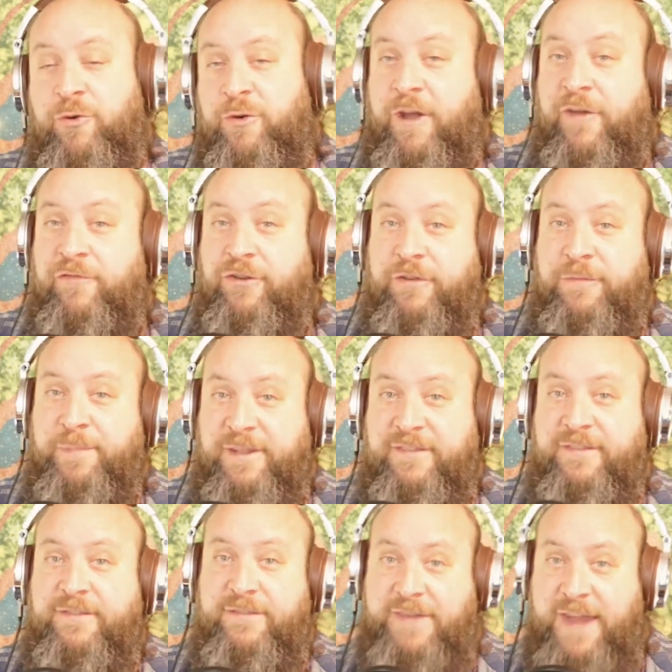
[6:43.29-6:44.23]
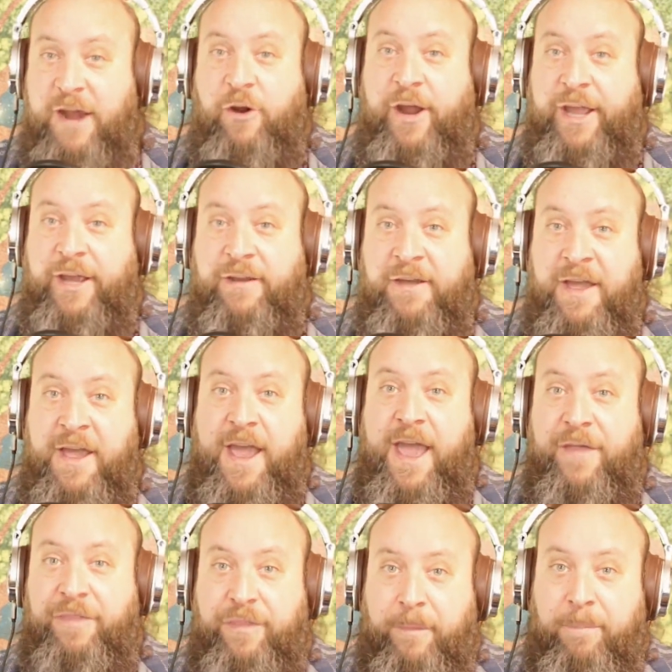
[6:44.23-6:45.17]
and I've just been staring
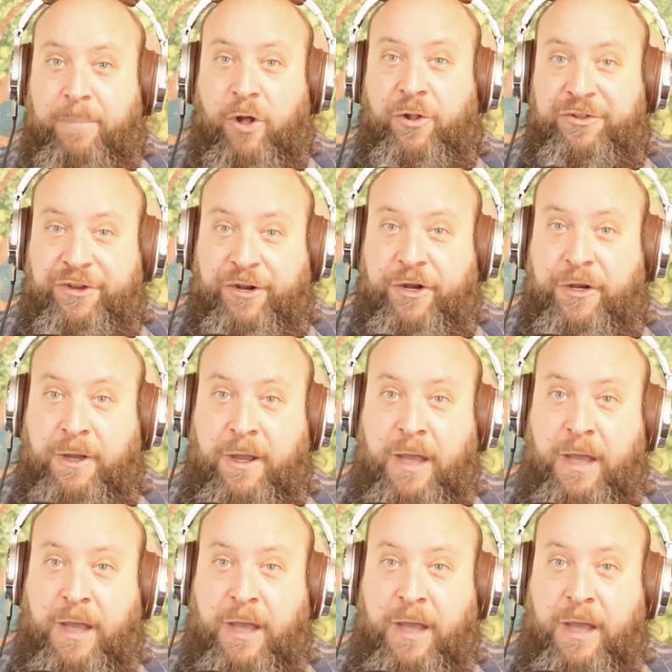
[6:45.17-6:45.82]
at the boulder.